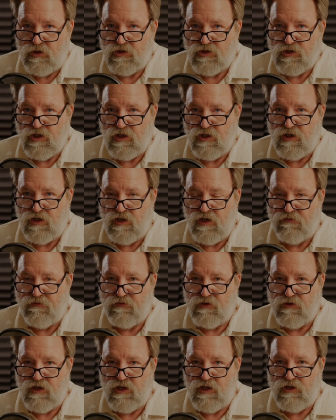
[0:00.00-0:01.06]
see the
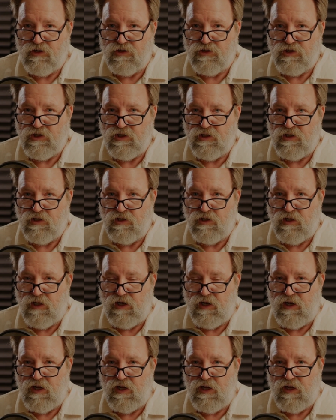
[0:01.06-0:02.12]
different energy that
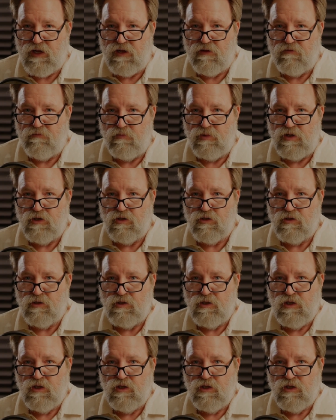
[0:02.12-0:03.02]
I have built